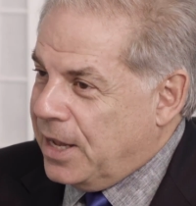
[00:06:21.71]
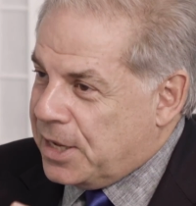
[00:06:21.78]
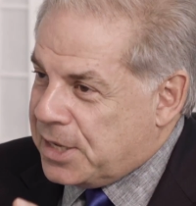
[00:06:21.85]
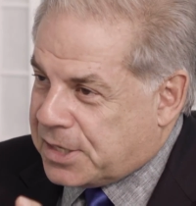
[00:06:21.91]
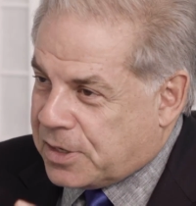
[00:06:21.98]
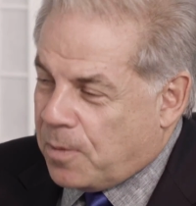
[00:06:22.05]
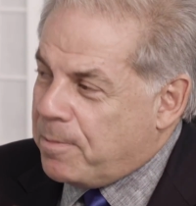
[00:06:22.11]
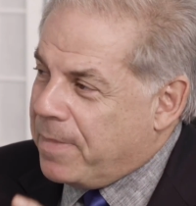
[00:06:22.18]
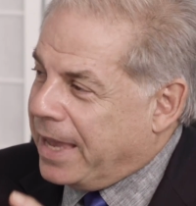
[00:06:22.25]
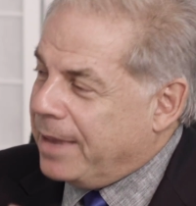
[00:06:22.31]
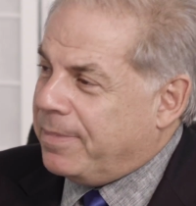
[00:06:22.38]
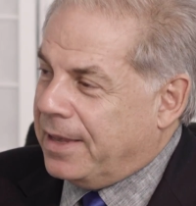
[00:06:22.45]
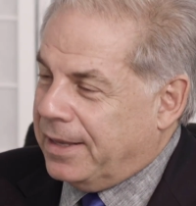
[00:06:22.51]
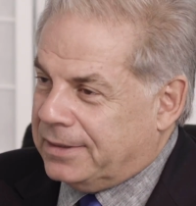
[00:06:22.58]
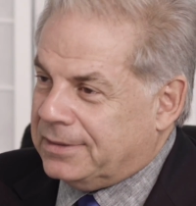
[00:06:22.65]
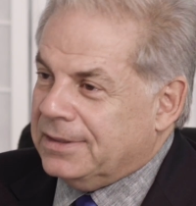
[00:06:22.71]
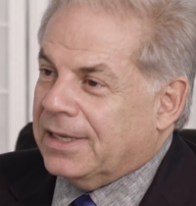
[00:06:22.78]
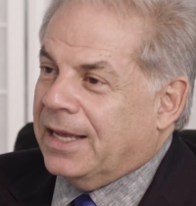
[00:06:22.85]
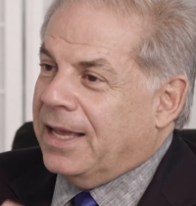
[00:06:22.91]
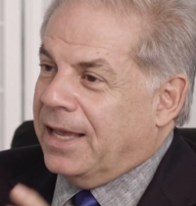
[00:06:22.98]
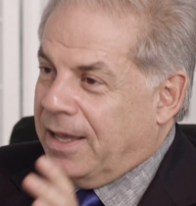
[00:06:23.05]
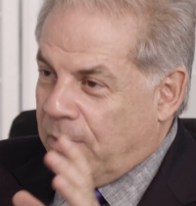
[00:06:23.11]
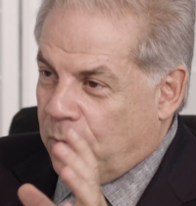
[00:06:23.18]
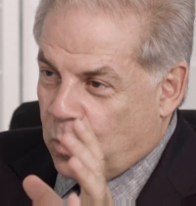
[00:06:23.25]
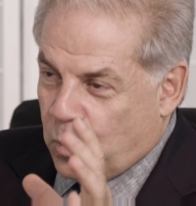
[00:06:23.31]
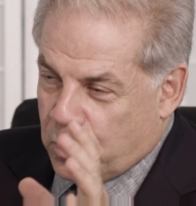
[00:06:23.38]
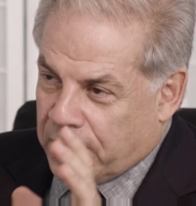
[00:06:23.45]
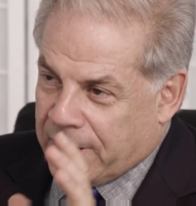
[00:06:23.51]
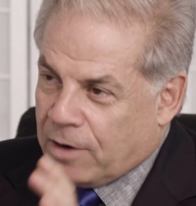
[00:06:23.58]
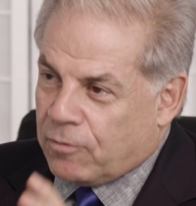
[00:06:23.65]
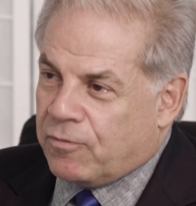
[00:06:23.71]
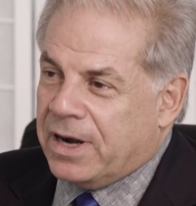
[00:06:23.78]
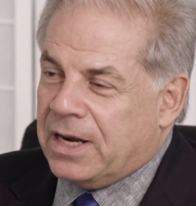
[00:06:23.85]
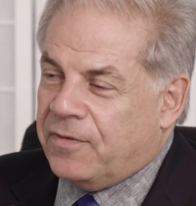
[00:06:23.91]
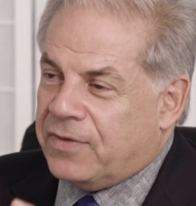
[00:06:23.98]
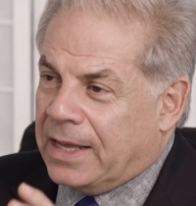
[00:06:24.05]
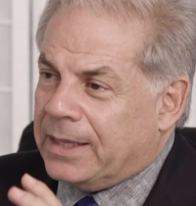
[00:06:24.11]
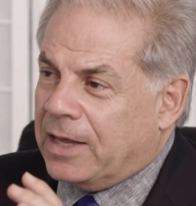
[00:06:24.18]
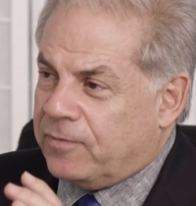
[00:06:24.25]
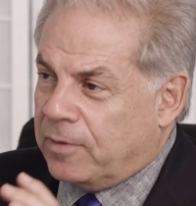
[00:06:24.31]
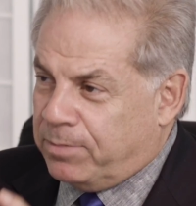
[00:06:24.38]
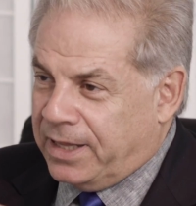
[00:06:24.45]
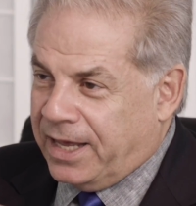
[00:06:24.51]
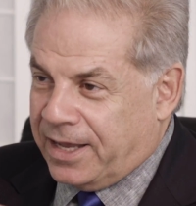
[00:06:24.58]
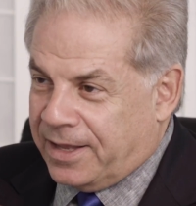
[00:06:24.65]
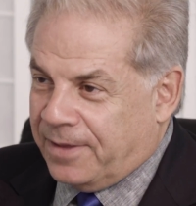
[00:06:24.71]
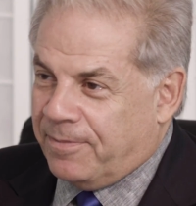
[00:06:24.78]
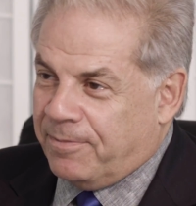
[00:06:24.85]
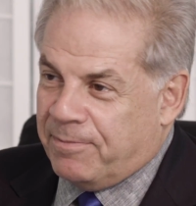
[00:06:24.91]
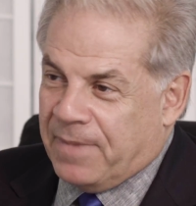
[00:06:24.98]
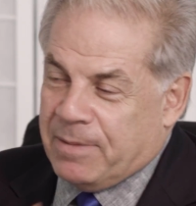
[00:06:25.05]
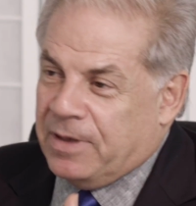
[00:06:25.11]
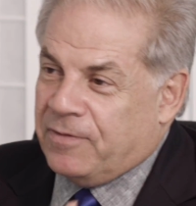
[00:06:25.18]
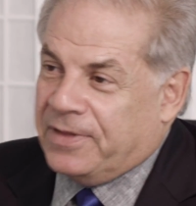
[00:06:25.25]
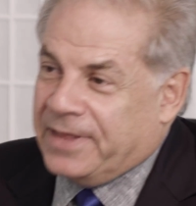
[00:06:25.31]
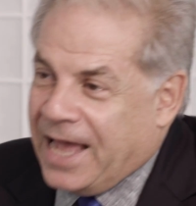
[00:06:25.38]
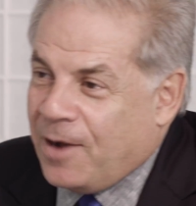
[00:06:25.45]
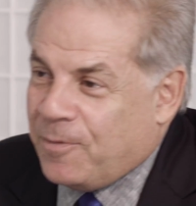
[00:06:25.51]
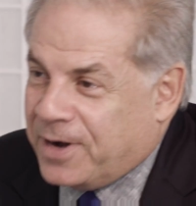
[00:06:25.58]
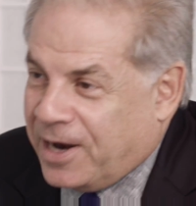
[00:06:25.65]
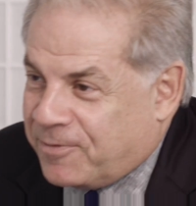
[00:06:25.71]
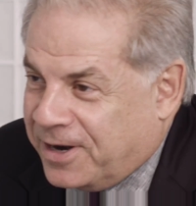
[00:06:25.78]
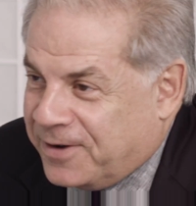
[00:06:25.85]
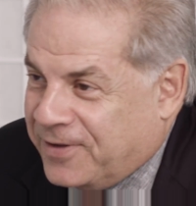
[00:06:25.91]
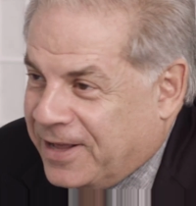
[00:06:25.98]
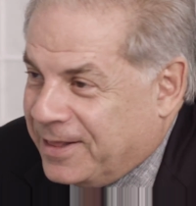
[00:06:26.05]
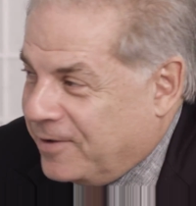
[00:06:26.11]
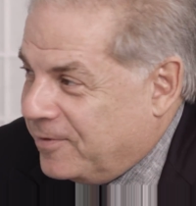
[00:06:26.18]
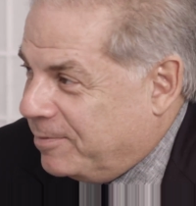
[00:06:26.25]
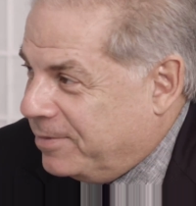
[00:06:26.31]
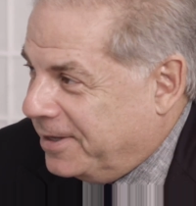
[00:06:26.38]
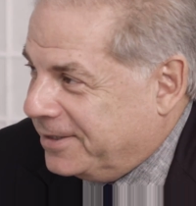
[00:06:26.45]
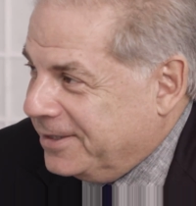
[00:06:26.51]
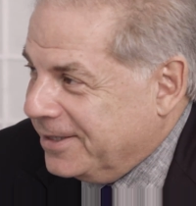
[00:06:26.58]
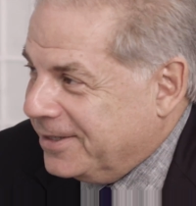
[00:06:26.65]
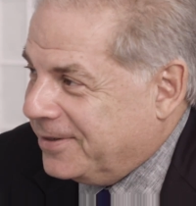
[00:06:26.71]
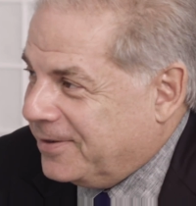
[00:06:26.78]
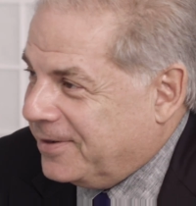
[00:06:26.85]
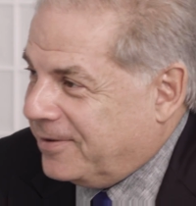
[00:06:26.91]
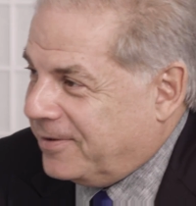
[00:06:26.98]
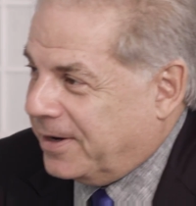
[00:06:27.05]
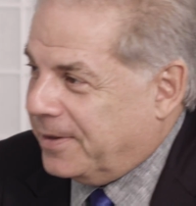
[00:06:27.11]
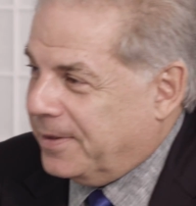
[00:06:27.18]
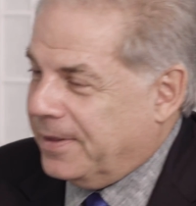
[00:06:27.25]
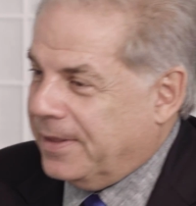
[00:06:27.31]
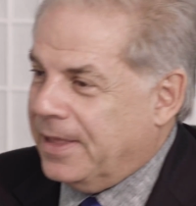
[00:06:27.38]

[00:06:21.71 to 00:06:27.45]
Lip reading: So maybe we were not ready for that level of play. Maybe even now we're not ready for that level of play. Right.